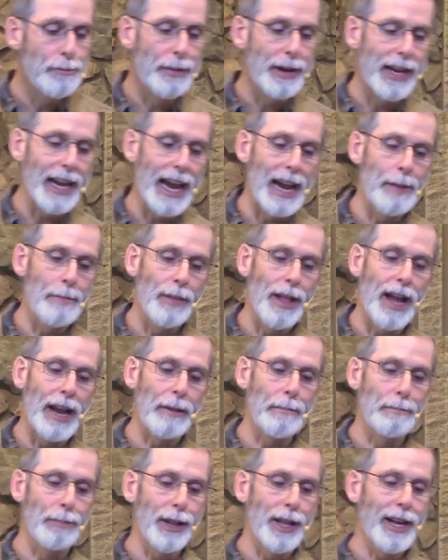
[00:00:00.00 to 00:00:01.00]
became
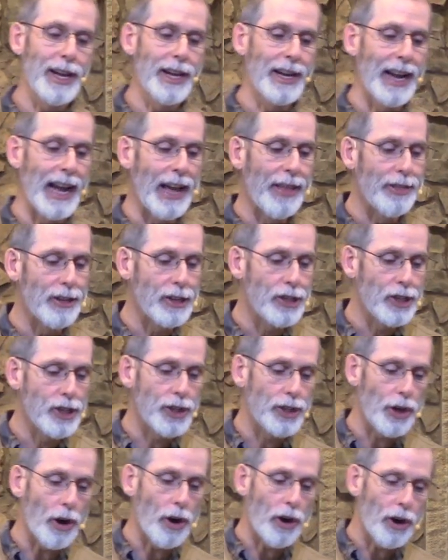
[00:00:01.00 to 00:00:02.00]
like blood, and the
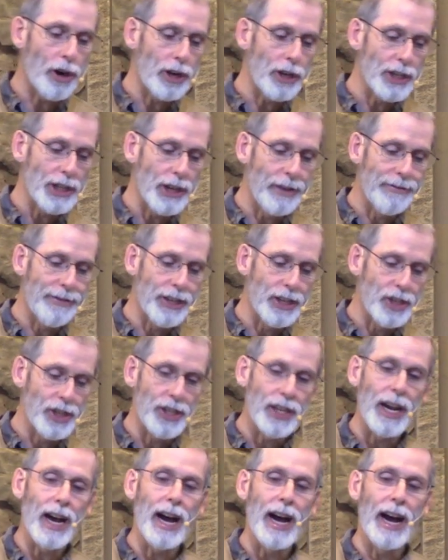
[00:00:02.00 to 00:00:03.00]
stars of the
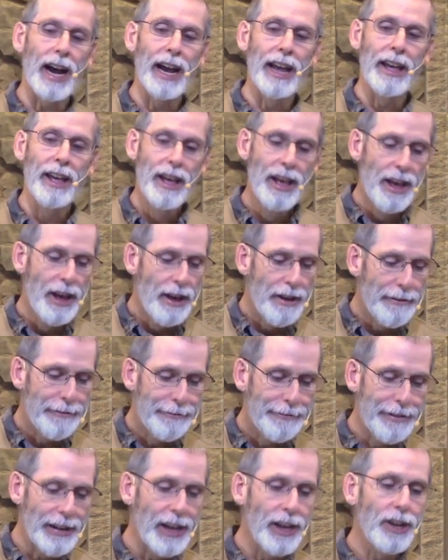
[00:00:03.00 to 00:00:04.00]
sky
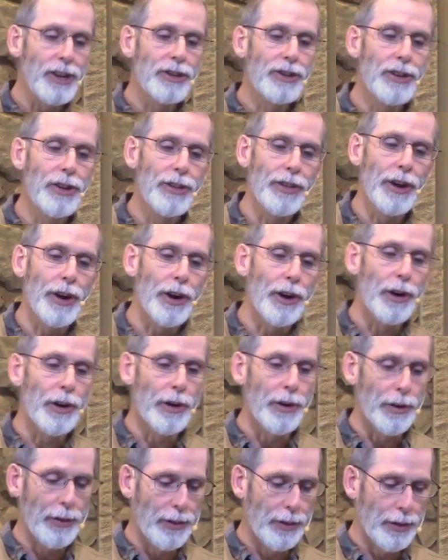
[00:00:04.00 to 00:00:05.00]
fell to the
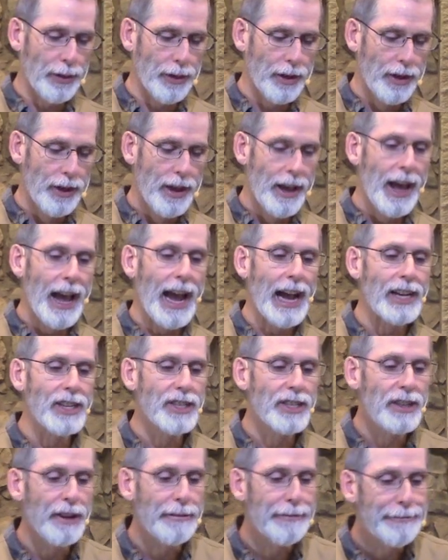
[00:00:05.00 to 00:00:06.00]
earth
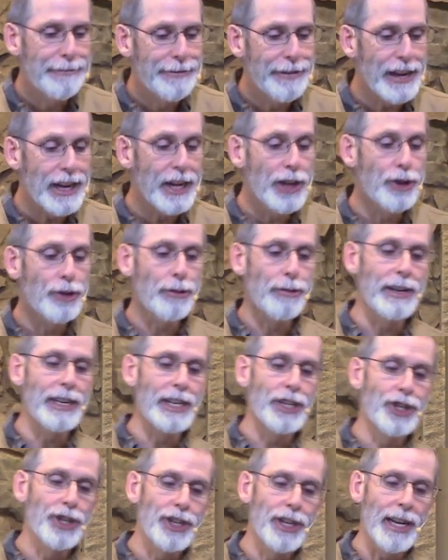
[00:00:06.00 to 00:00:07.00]
as the fig tree
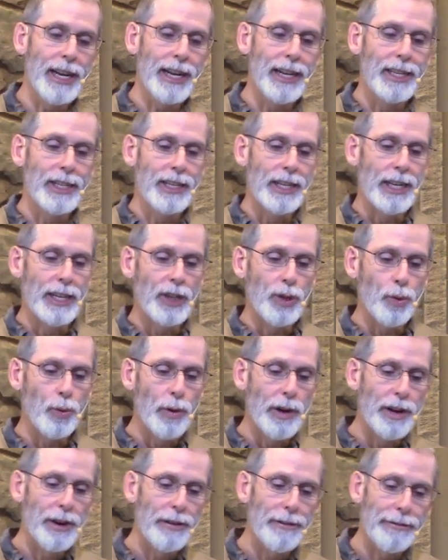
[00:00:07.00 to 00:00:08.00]
sheds its
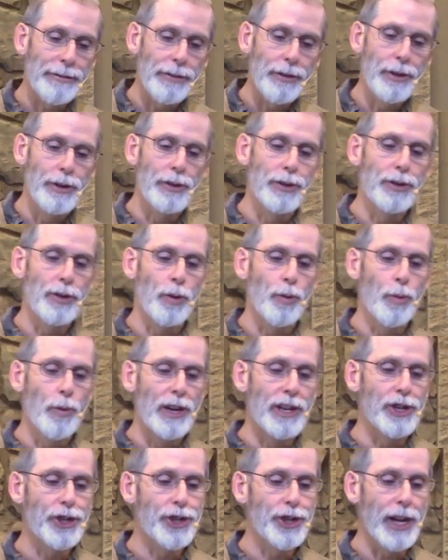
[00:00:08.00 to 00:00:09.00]
winter fruit
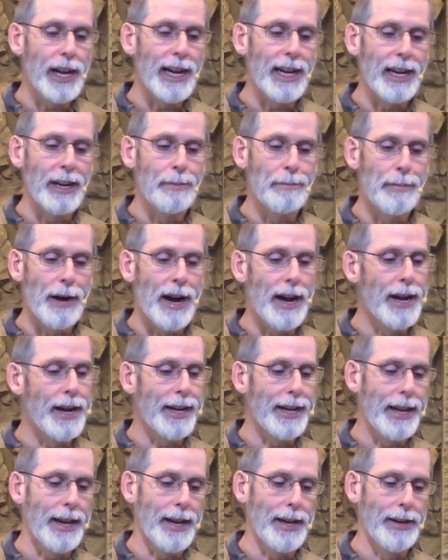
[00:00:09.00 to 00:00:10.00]
when shaken by a
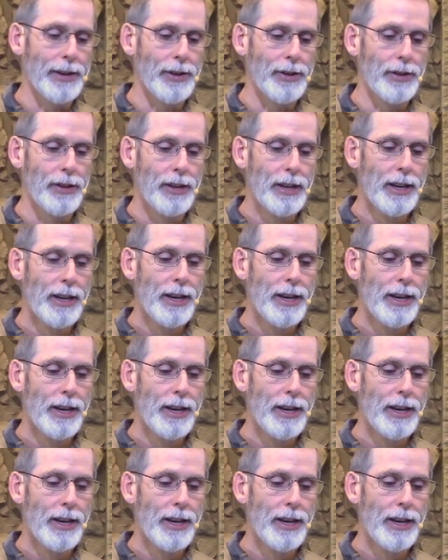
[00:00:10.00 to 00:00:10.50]
gale.